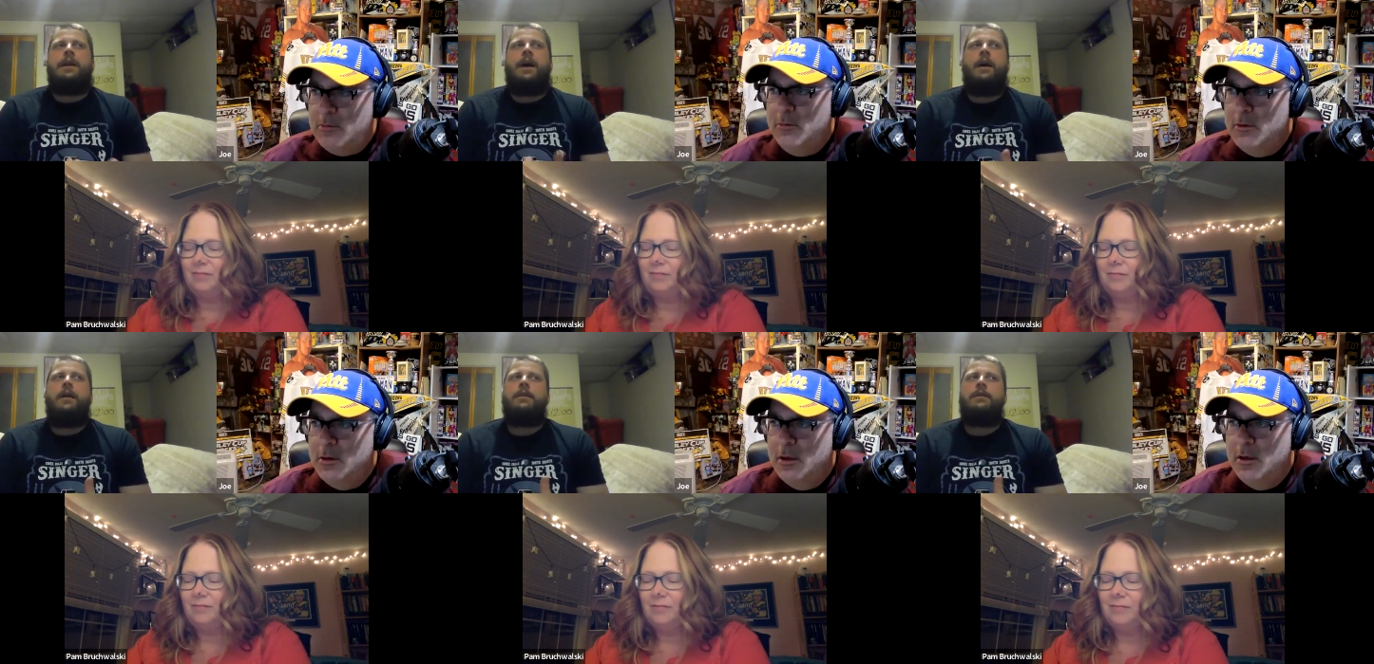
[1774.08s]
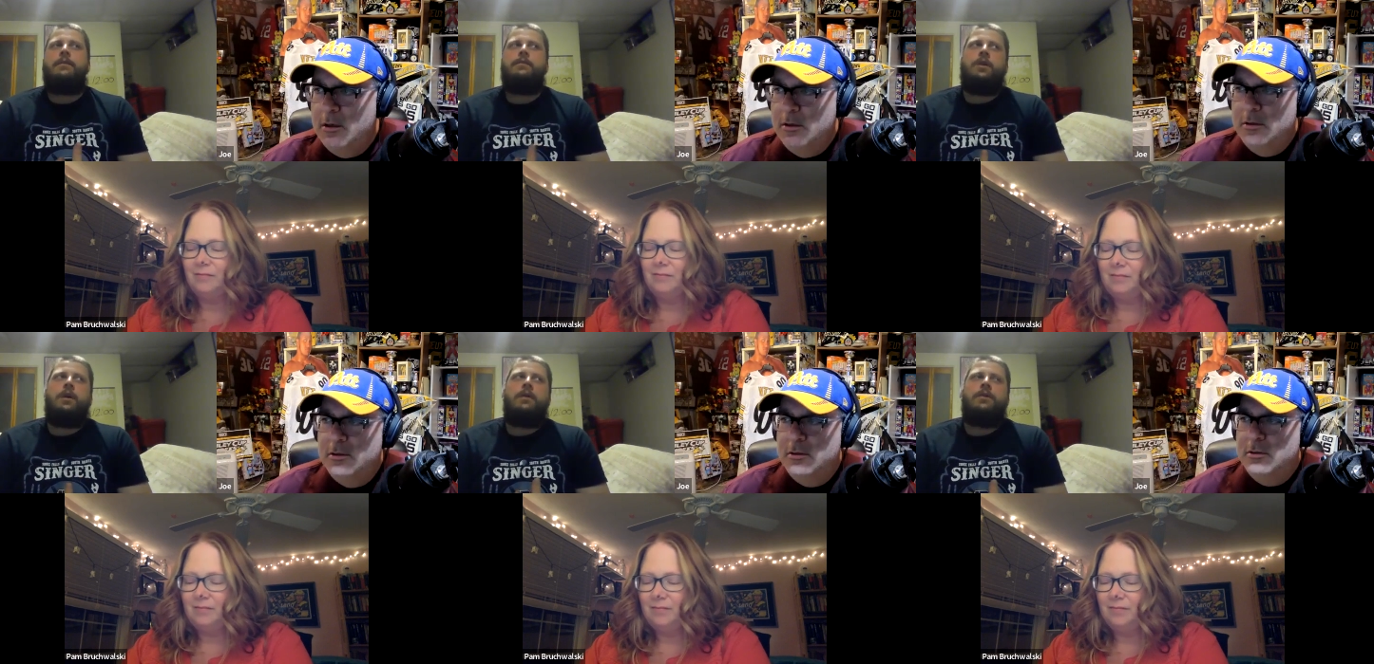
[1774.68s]
Speaker 1: that I
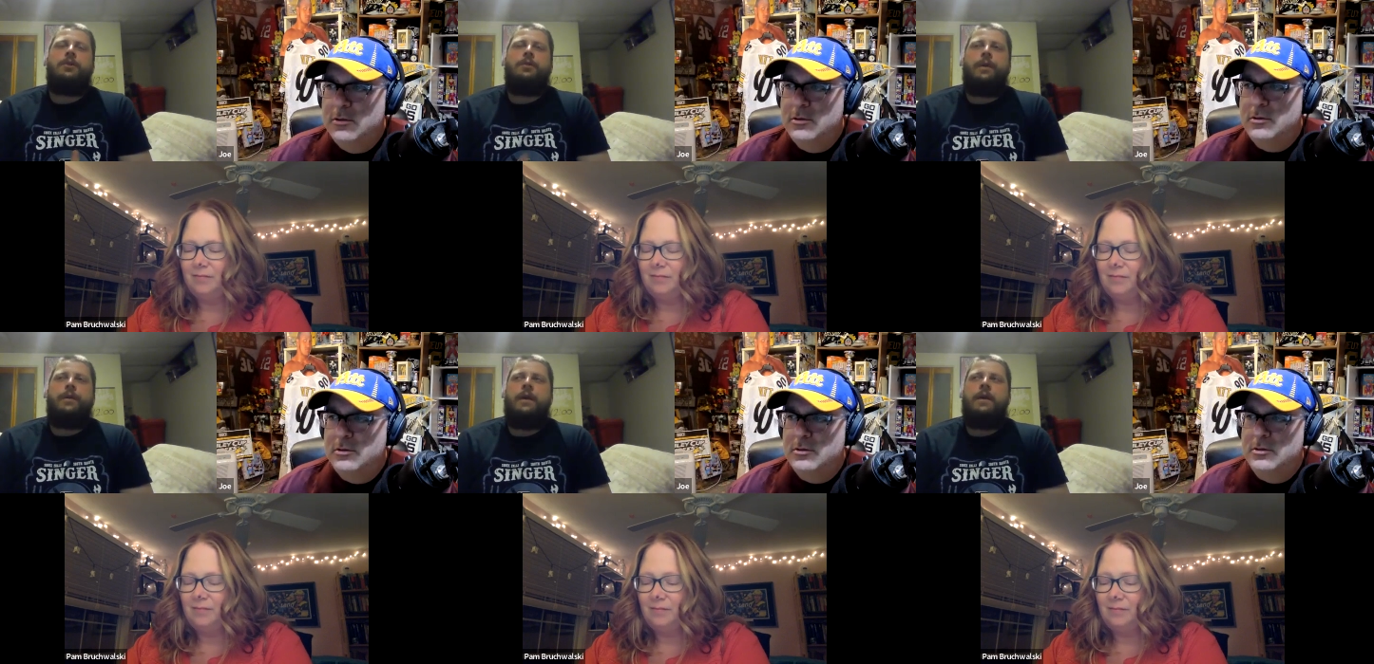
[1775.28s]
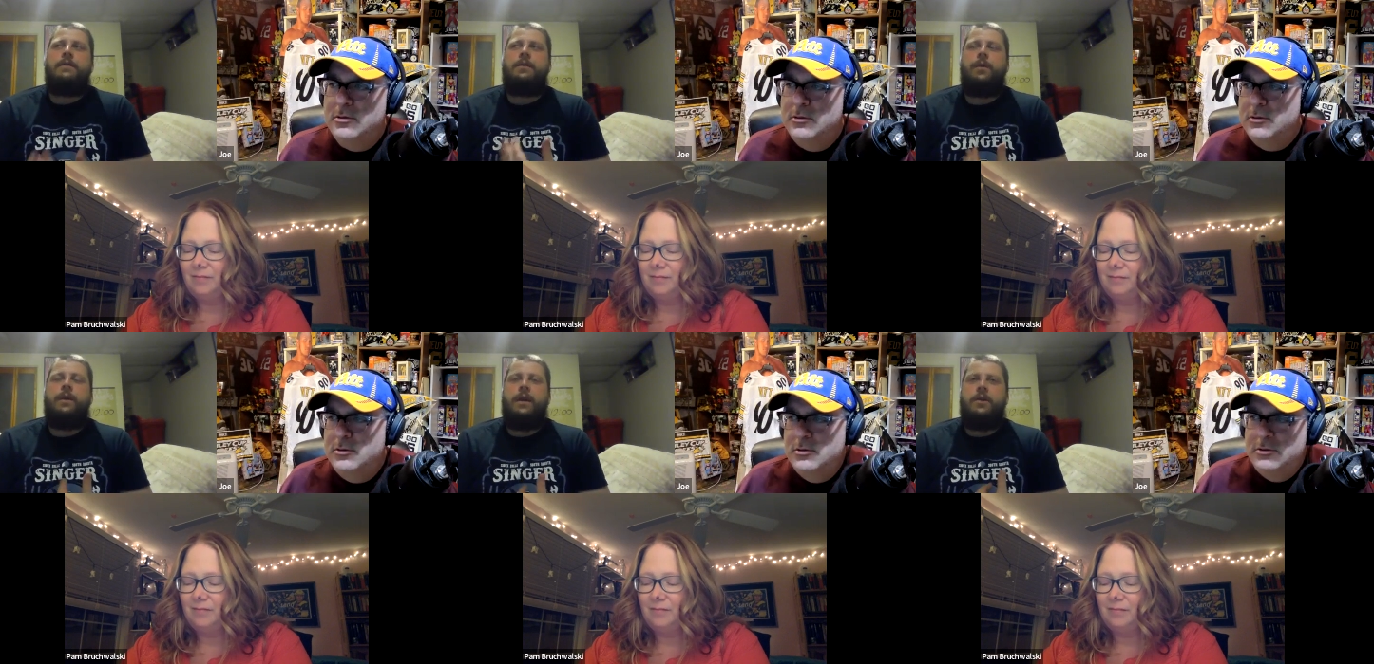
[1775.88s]
draw issue with is
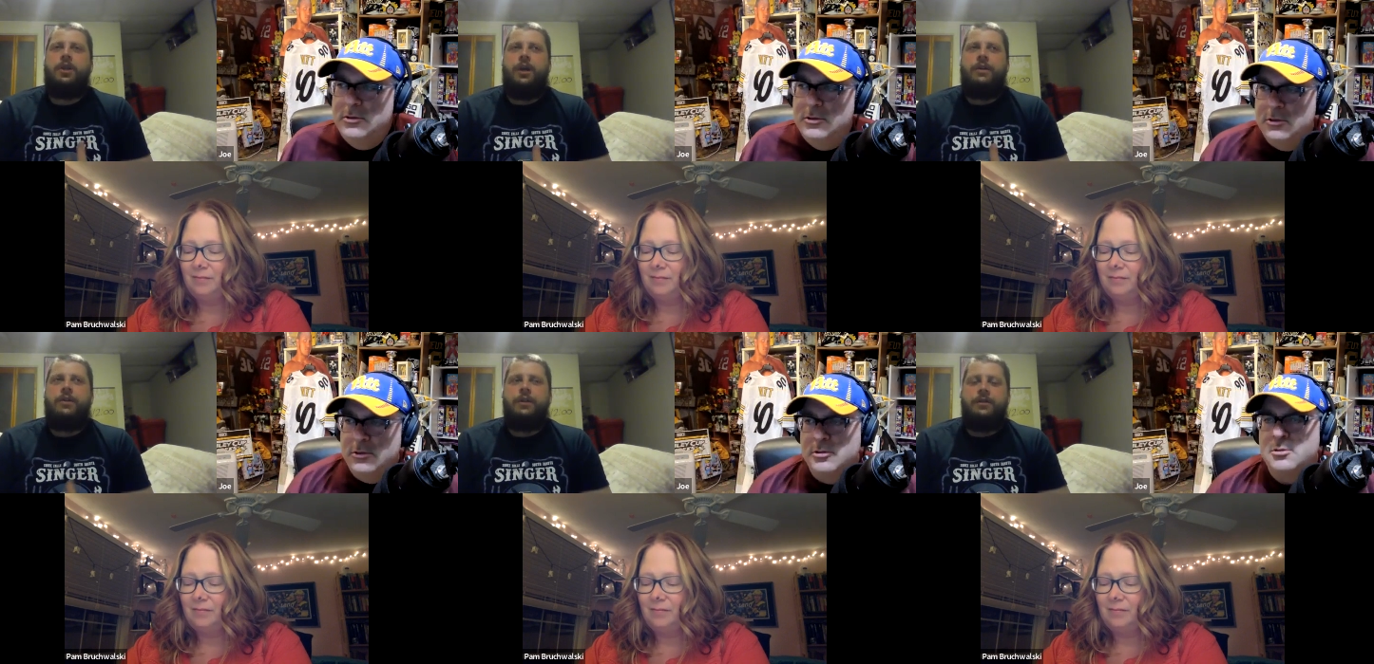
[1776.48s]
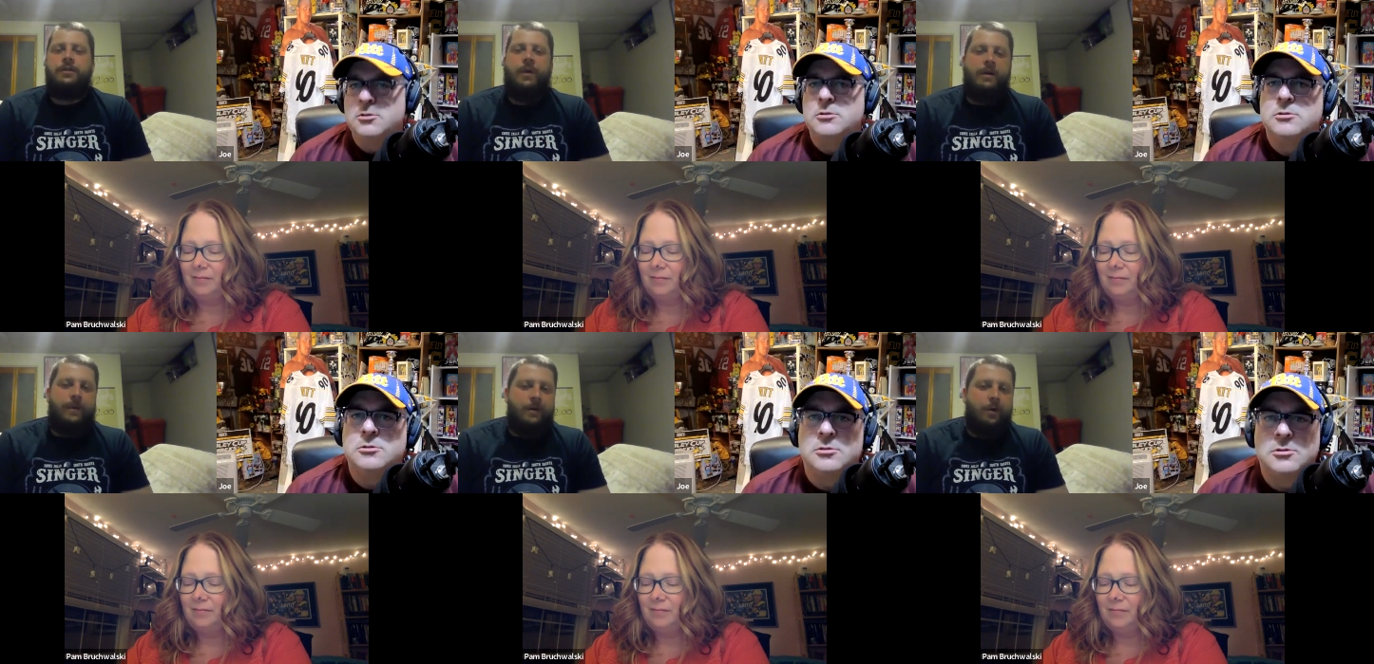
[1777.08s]
the way they change it in
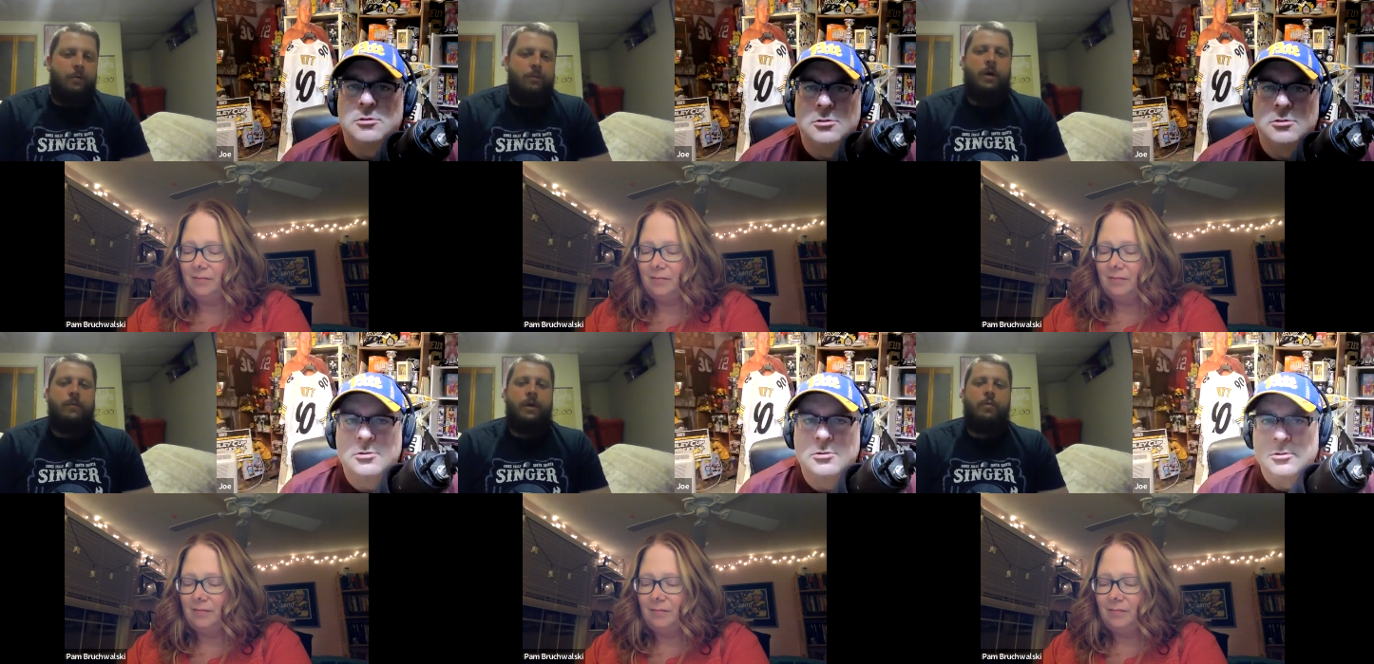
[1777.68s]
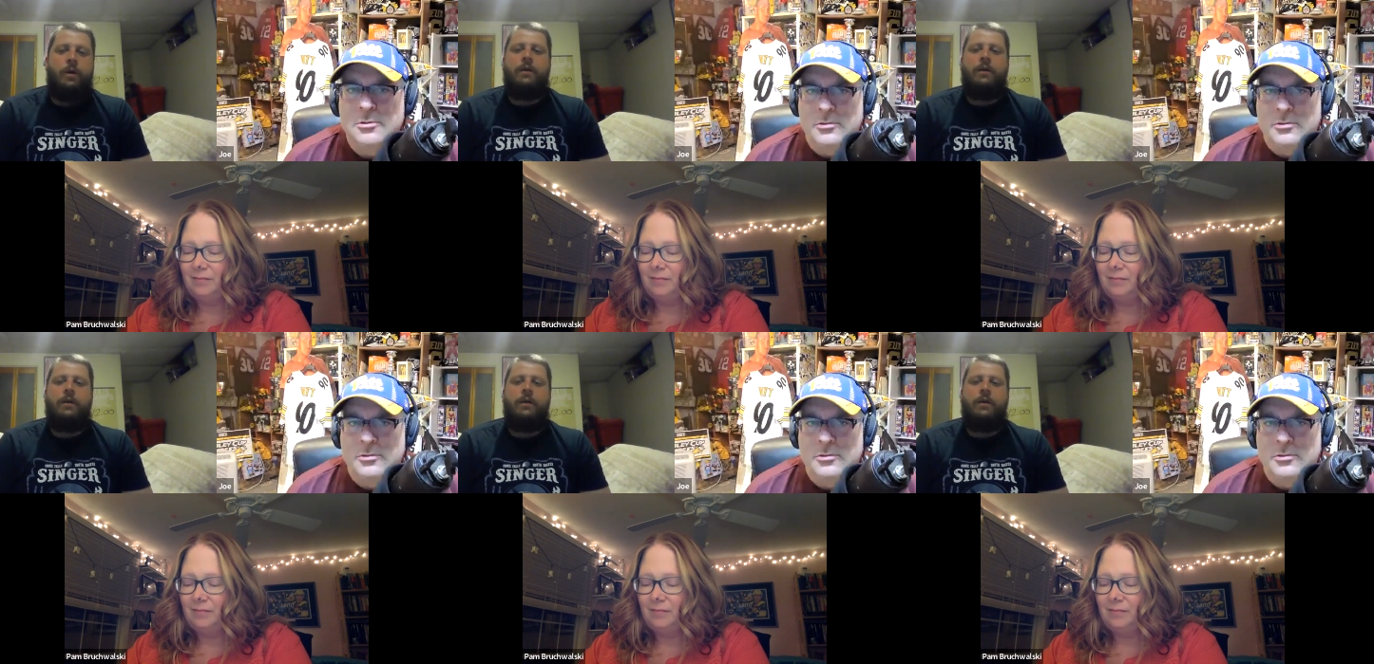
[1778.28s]
Spider-Man Homecoming,